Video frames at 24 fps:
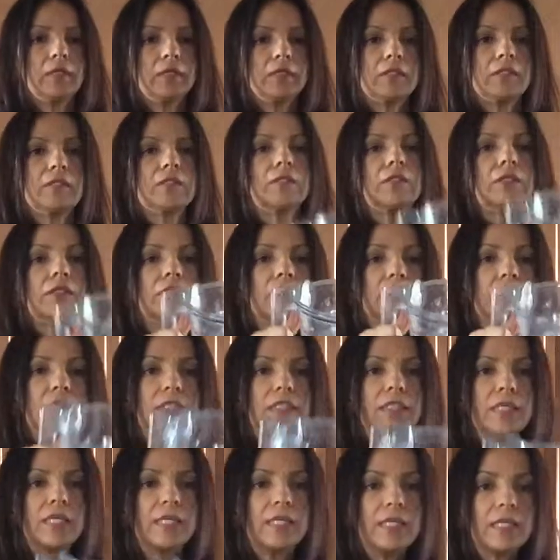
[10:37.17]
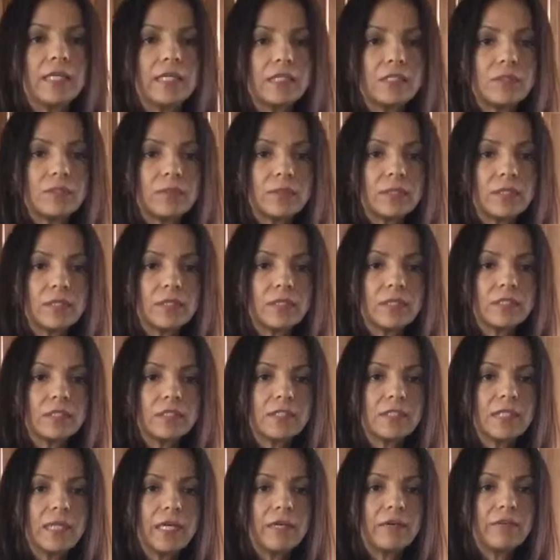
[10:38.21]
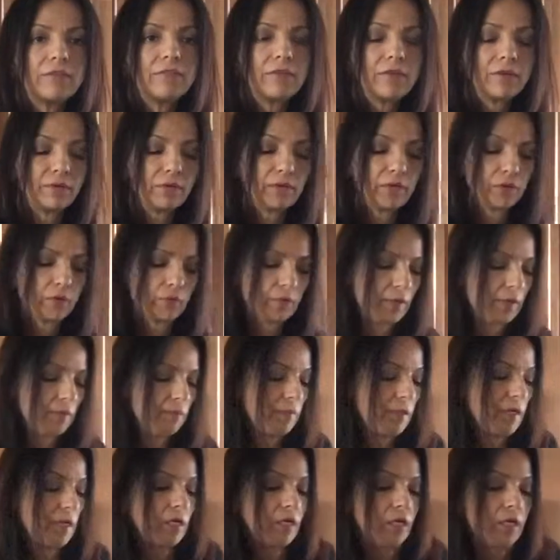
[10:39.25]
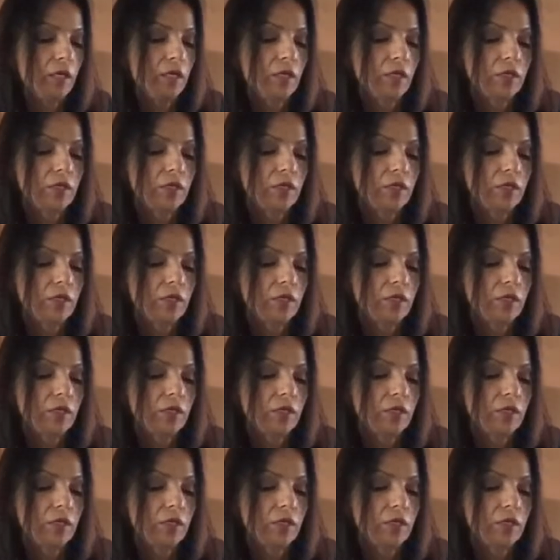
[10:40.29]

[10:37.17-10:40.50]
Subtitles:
As you can see, that's what it looks like, very creamy.